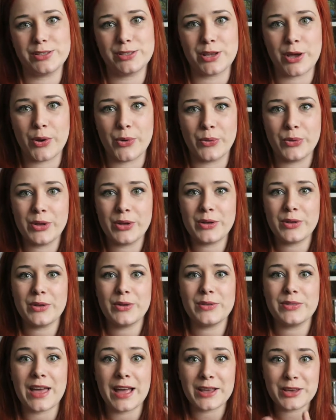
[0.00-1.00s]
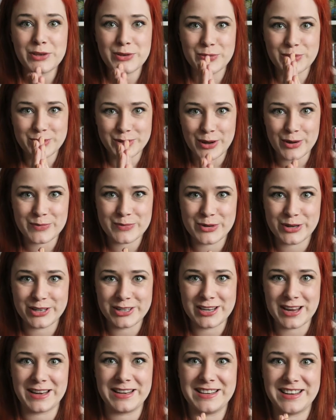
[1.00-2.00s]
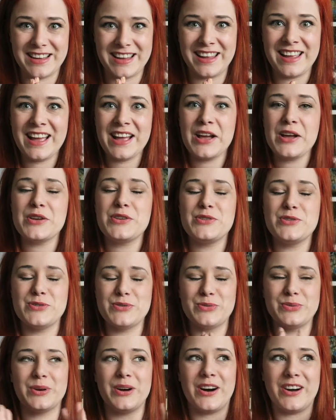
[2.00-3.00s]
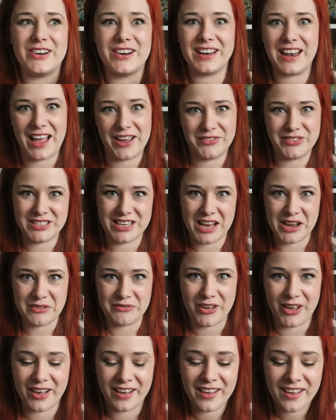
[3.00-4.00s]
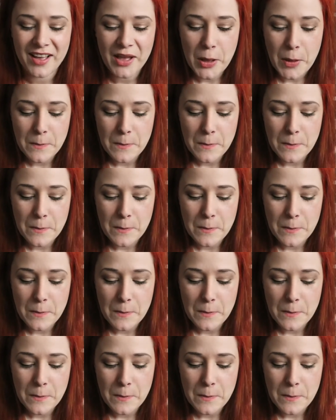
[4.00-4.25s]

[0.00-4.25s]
So thank you so much, Andi, you are a lifesaver.